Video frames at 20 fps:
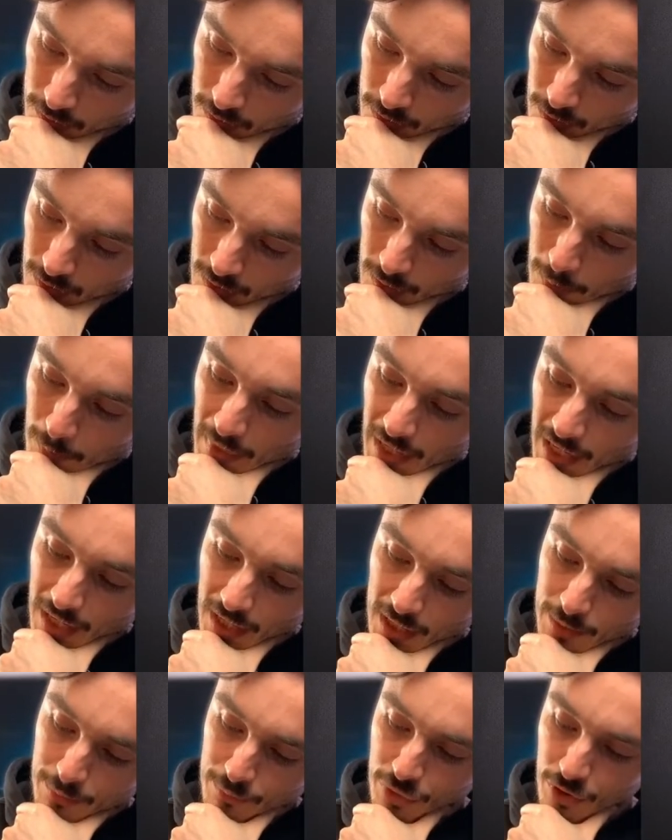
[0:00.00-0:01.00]
The minute
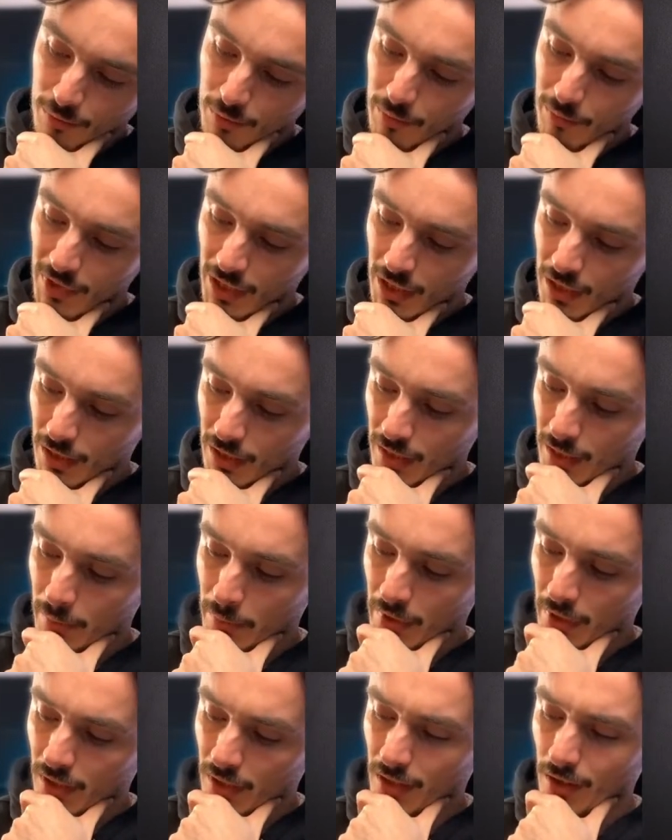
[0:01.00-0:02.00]
it's probably going to look a
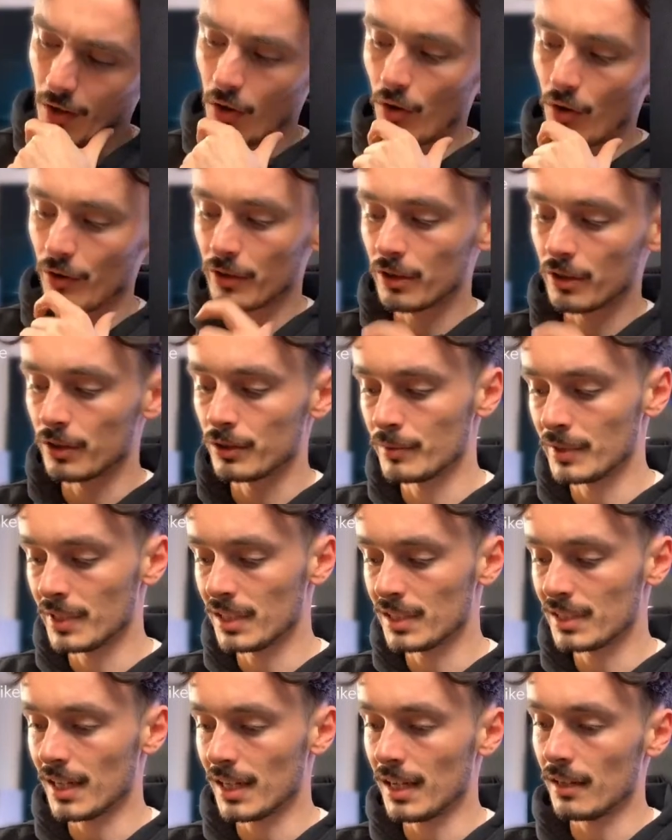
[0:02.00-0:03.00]
bit odd because we need
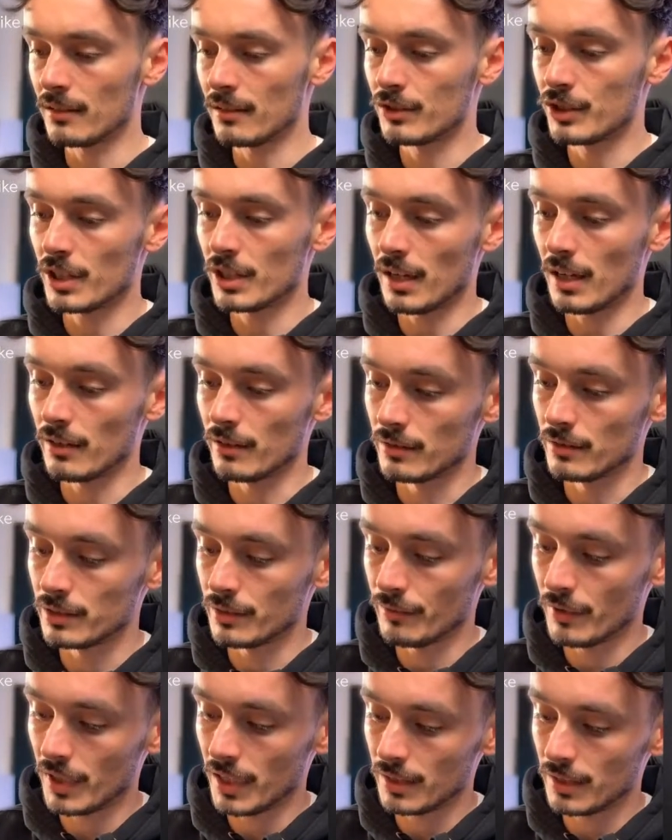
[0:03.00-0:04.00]
to add shadows. If
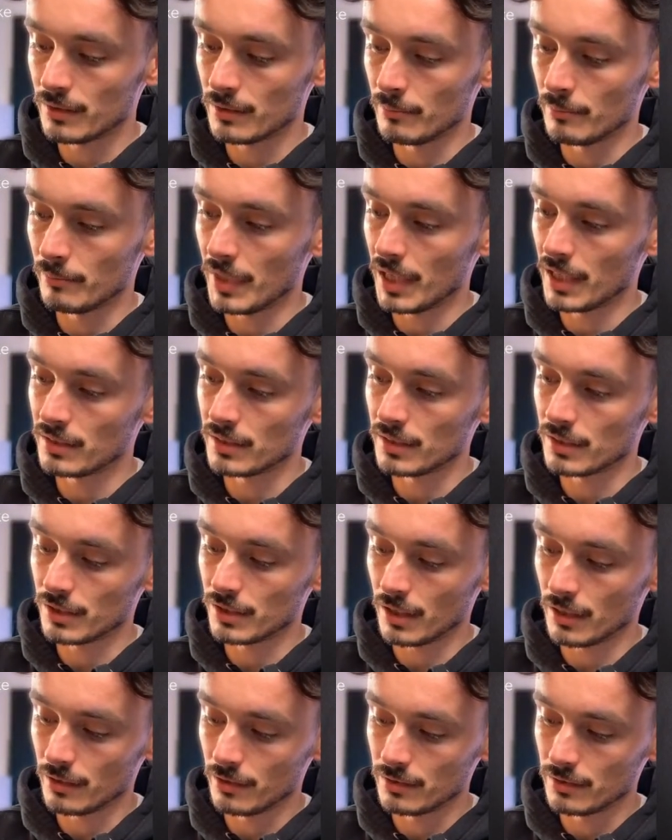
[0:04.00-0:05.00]
I add some basic
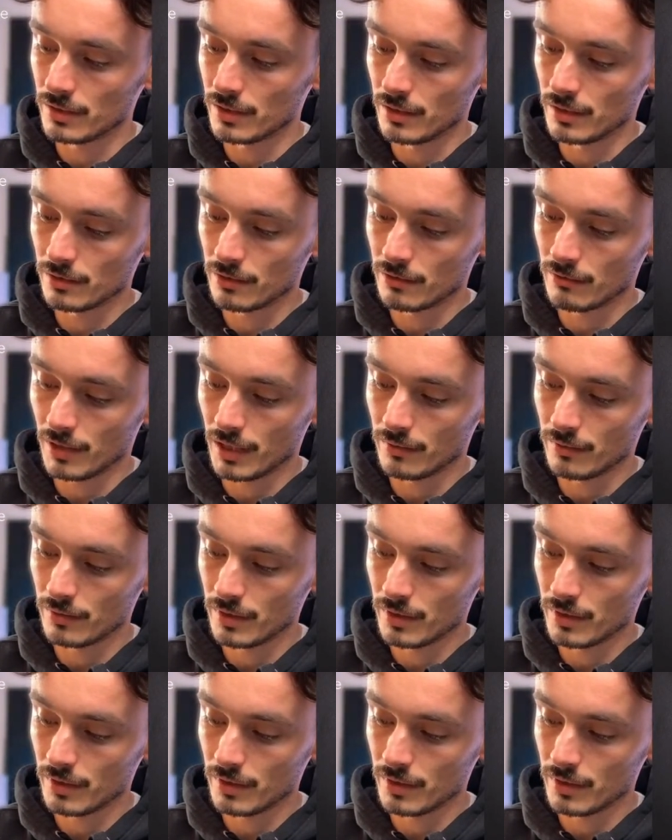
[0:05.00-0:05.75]
shadows to this ground,